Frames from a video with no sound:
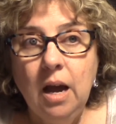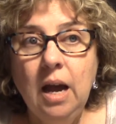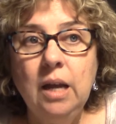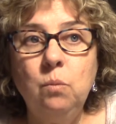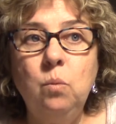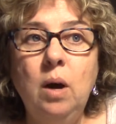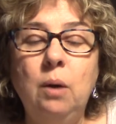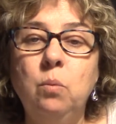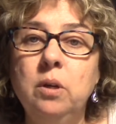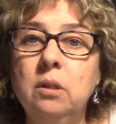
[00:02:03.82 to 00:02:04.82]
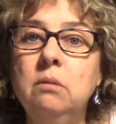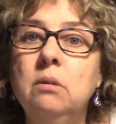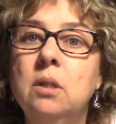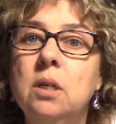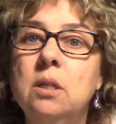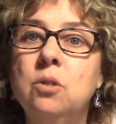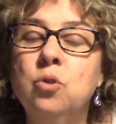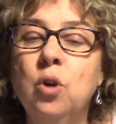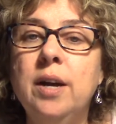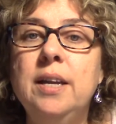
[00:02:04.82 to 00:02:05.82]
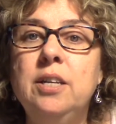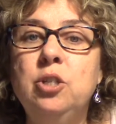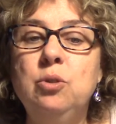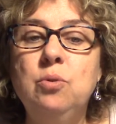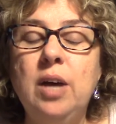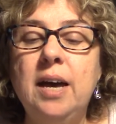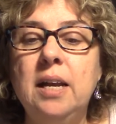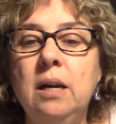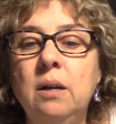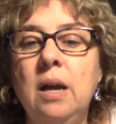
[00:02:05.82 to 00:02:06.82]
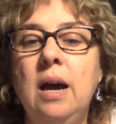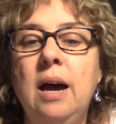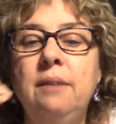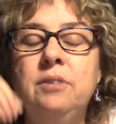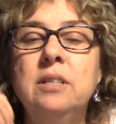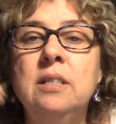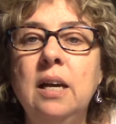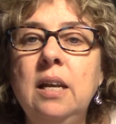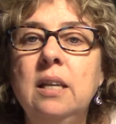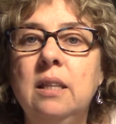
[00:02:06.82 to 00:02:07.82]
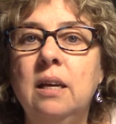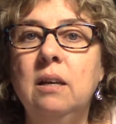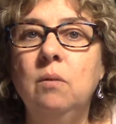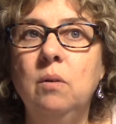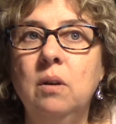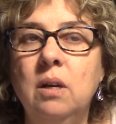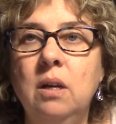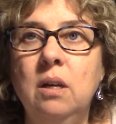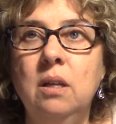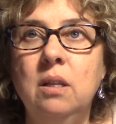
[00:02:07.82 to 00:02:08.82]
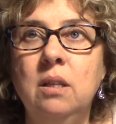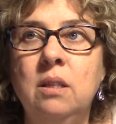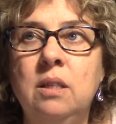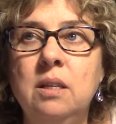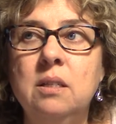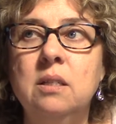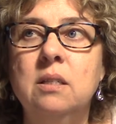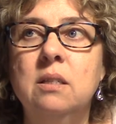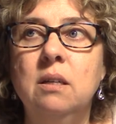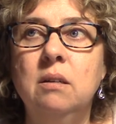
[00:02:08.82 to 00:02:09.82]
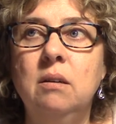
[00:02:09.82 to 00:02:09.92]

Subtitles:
I will try and do that. I've decided that this